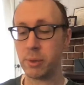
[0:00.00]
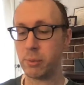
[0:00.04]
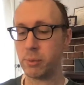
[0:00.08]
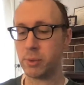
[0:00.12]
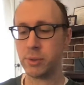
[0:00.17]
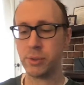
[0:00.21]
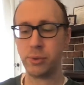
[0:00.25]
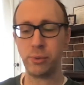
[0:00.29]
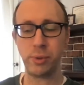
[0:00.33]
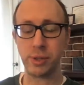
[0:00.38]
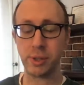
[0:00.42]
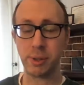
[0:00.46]
We're
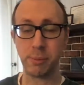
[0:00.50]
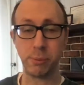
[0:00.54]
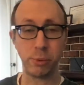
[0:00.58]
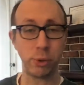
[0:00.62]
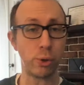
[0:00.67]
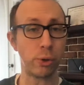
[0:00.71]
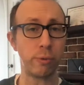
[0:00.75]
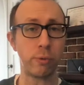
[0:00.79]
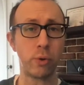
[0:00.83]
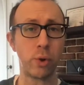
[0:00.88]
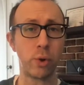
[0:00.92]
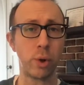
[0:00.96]
doing some
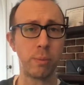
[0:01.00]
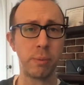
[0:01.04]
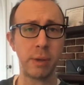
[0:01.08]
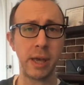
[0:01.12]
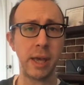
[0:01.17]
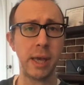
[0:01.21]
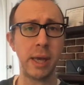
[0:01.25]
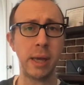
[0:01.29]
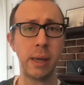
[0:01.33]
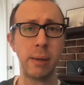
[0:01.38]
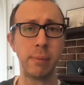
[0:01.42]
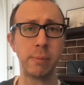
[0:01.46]
short form
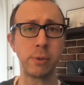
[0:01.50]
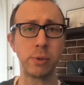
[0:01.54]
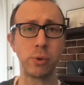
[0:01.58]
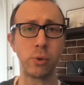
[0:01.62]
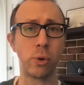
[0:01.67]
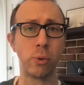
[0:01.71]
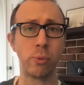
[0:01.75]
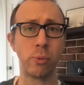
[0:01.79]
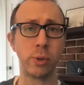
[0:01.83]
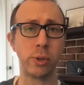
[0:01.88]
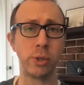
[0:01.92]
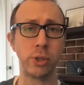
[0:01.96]
games, or
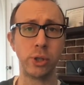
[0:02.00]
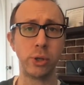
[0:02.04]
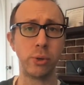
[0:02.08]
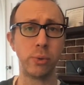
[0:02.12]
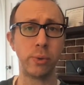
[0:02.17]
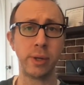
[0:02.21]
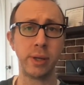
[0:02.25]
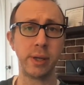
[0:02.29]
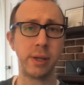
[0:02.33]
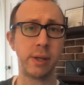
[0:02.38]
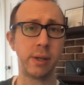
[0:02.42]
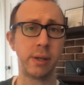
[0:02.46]
we're
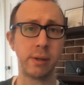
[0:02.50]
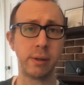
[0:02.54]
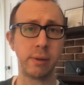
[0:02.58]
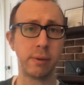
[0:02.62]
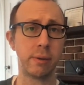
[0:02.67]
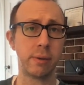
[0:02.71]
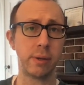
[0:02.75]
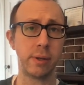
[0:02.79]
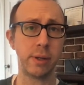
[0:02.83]
doing,